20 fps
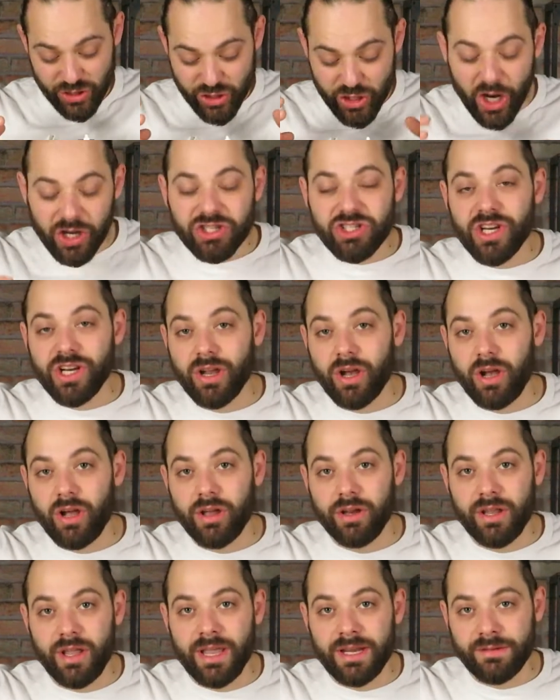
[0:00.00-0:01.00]
judging
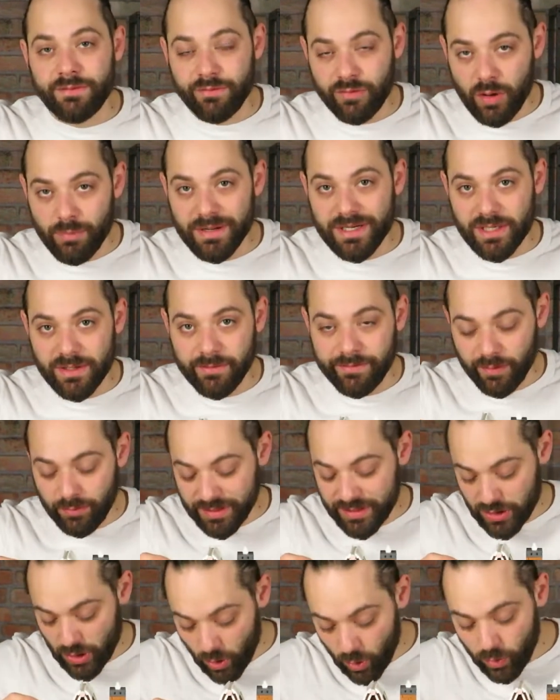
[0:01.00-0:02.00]
on it from
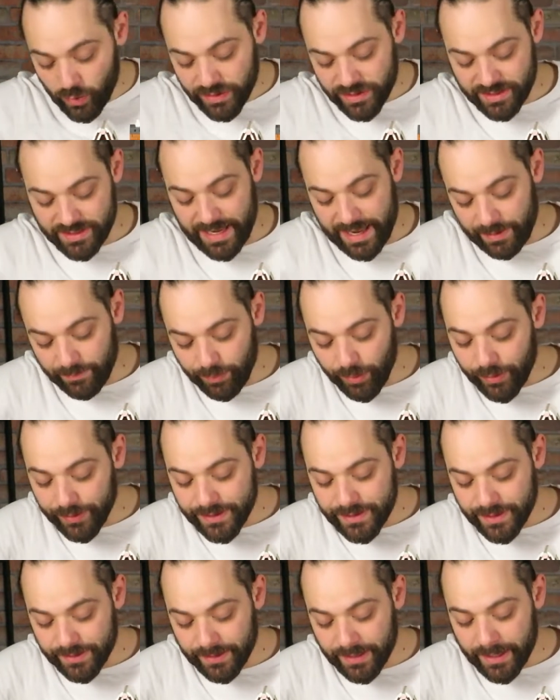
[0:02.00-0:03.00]
its own
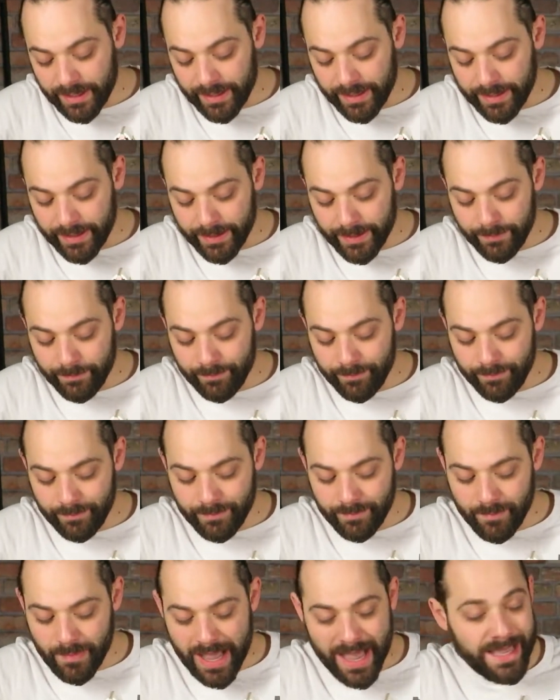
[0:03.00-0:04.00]
standpoint,
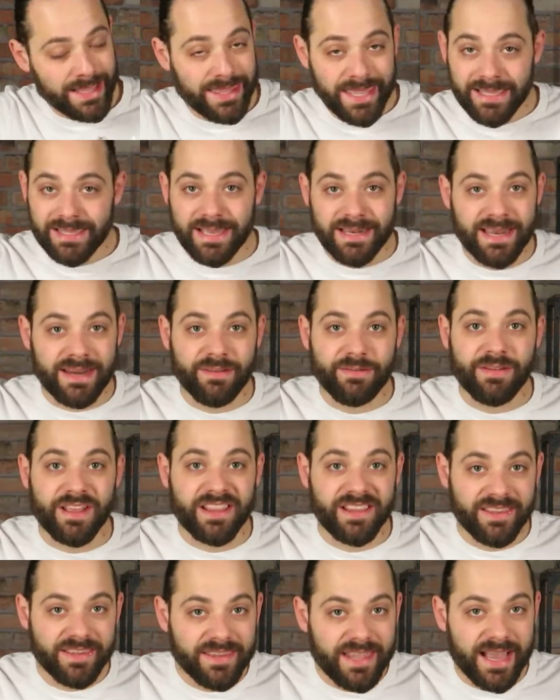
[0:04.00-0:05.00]
I think they did a
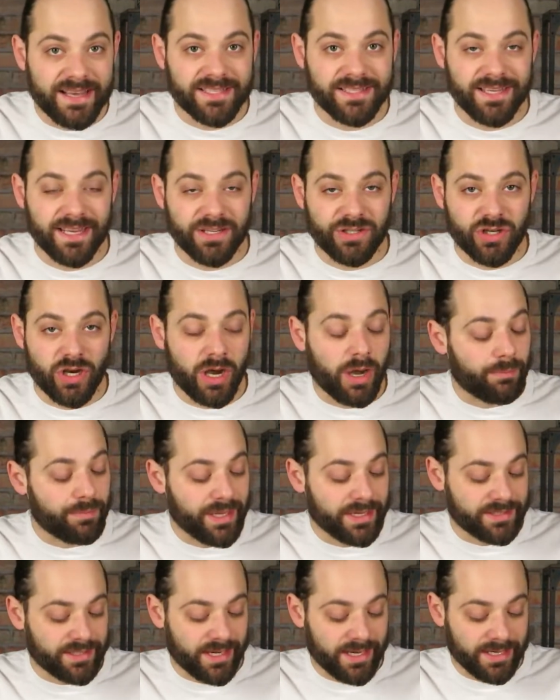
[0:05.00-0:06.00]
fantastic job.
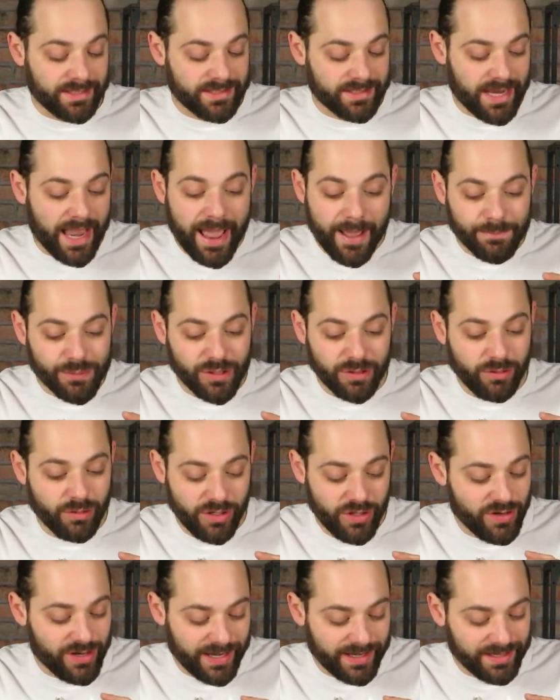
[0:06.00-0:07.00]
This is
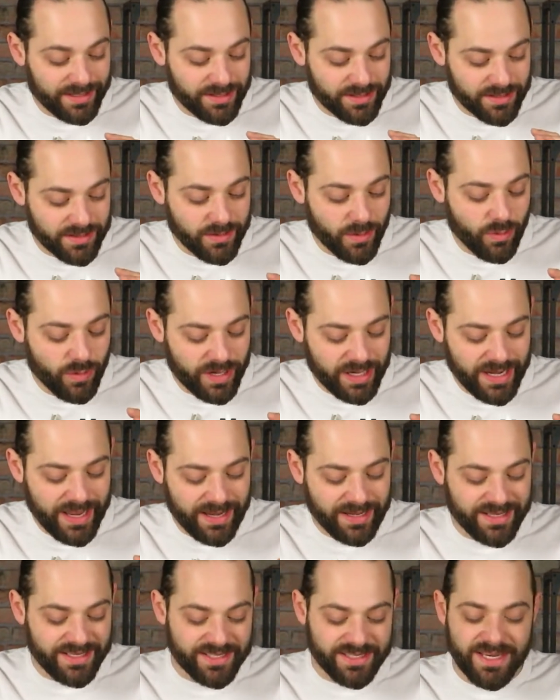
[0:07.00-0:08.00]
absolutely, you can so
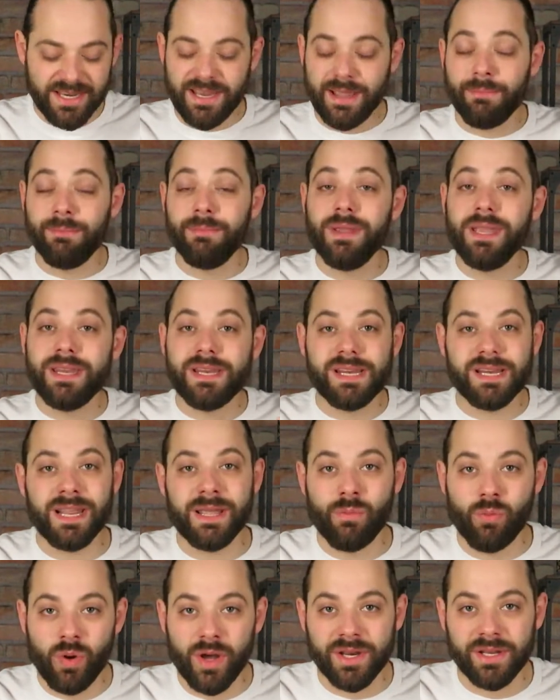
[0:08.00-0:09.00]
clearly see
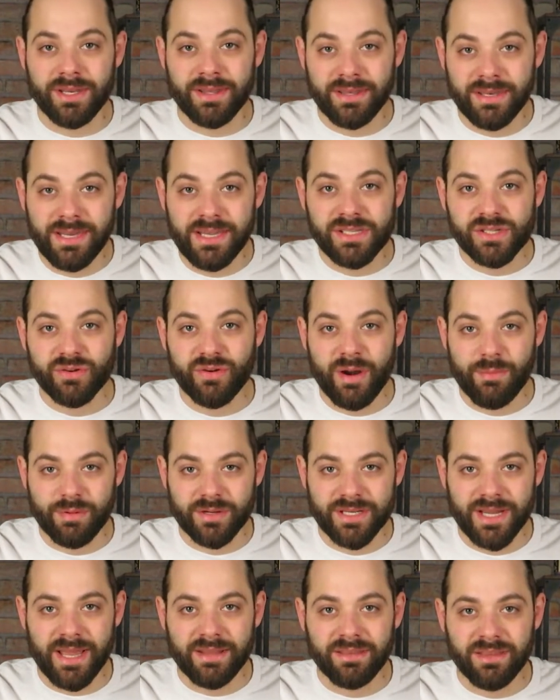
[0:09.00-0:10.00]
immediately what it needs to
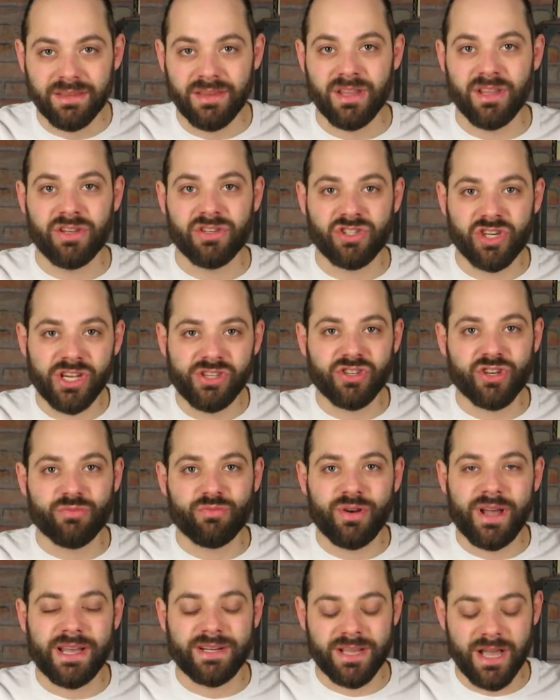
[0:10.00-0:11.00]
represent, the
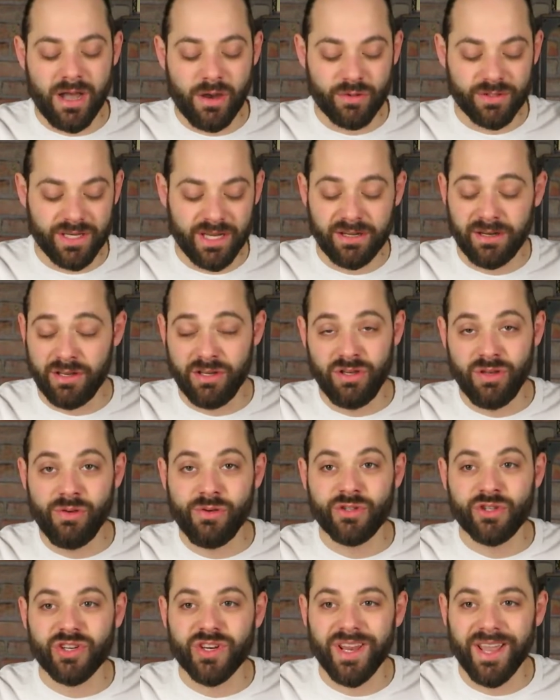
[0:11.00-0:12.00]
Gingerbread House in a
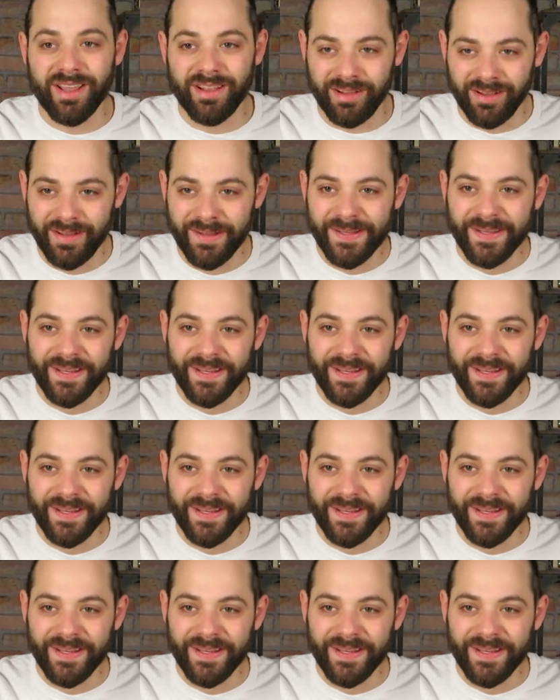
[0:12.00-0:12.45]
huge scale.